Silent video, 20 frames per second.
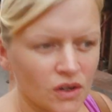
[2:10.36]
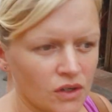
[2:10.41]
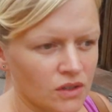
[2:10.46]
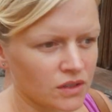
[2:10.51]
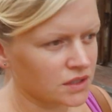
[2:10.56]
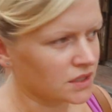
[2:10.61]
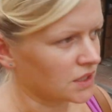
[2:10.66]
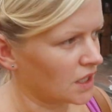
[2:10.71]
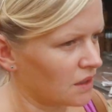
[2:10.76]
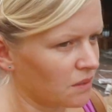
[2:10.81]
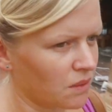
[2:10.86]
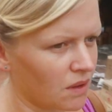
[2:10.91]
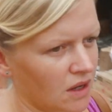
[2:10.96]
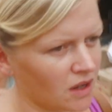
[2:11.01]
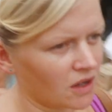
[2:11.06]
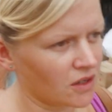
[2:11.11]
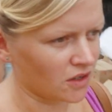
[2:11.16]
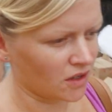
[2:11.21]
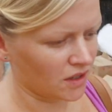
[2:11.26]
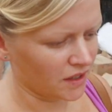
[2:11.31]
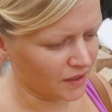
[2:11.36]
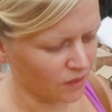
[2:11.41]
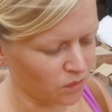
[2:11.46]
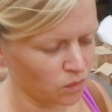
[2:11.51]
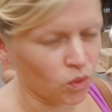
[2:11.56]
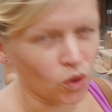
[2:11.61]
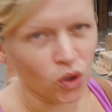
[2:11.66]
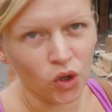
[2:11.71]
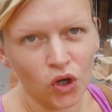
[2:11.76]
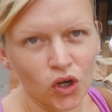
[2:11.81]
Also, on our little
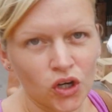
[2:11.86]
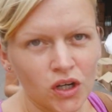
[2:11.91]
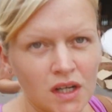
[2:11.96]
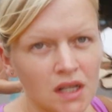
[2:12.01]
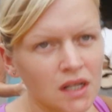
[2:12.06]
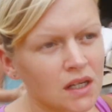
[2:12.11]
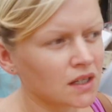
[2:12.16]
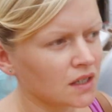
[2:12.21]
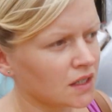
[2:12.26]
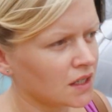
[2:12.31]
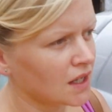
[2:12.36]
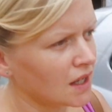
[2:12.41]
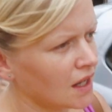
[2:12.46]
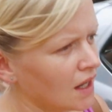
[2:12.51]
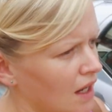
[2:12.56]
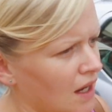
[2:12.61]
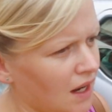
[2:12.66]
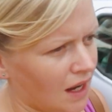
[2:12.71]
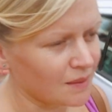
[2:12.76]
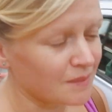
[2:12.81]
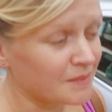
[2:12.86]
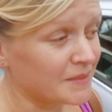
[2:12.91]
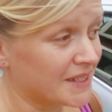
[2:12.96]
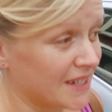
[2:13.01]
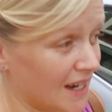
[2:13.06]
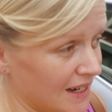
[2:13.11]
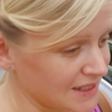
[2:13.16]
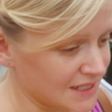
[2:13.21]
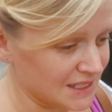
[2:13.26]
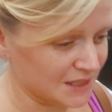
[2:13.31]
walk, I'm
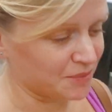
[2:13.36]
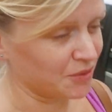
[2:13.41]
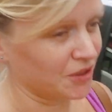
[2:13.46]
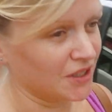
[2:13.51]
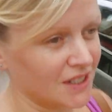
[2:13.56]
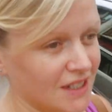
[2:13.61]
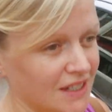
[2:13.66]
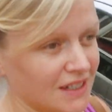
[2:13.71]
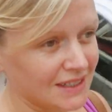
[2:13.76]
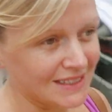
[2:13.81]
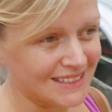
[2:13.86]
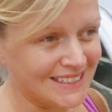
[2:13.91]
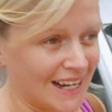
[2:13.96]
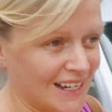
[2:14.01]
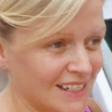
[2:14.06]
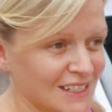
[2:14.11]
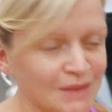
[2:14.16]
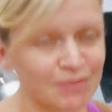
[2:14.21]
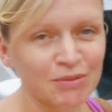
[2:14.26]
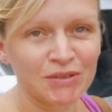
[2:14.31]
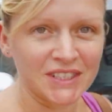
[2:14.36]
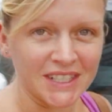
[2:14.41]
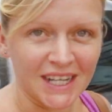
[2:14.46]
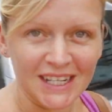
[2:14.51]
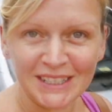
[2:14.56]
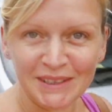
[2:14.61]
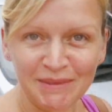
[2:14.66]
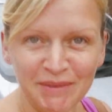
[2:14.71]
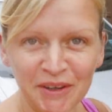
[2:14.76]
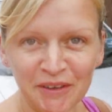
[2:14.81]
desperate
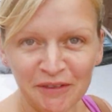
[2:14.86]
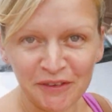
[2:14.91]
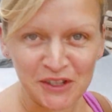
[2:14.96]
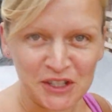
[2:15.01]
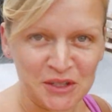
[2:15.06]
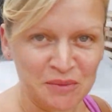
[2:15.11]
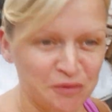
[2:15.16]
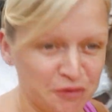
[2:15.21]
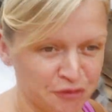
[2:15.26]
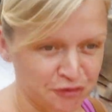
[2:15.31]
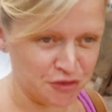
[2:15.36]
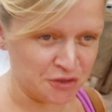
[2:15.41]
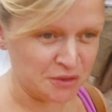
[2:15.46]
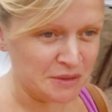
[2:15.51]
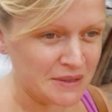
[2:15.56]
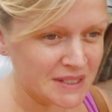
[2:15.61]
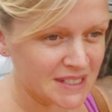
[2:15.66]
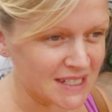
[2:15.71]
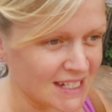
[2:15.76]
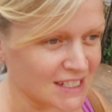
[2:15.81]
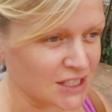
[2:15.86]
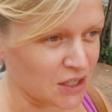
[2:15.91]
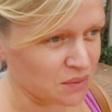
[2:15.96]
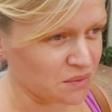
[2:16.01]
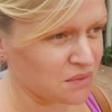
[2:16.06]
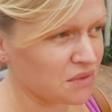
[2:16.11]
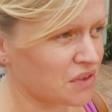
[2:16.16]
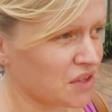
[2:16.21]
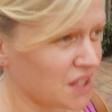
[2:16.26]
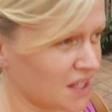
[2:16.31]
for some fruit. I
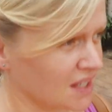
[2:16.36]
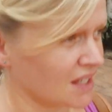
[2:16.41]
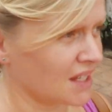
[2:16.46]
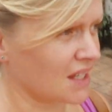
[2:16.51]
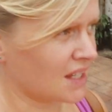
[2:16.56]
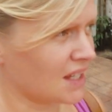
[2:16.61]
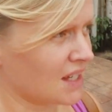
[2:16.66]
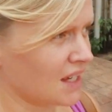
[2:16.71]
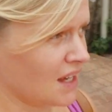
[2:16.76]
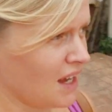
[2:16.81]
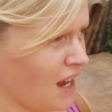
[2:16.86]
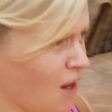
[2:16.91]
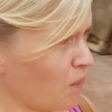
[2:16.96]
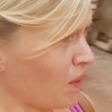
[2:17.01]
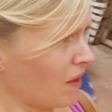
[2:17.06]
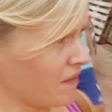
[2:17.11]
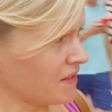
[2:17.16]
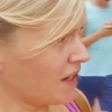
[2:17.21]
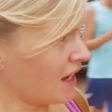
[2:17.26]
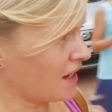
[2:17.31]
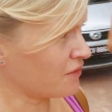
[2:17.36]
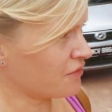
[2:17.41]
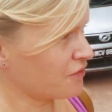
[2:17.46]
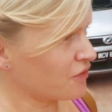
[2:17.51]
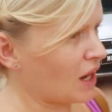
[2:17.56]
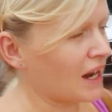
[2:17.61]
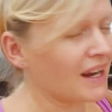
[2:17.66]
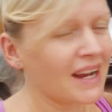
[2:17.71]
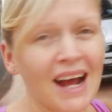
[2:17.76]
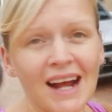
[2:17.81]
don't think we haven't had
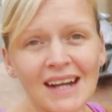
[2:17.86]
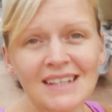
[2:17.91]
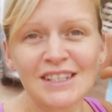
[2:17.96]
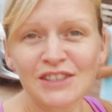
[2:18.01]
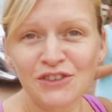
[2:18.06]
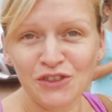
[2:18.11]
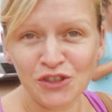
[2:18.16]
fruit. I had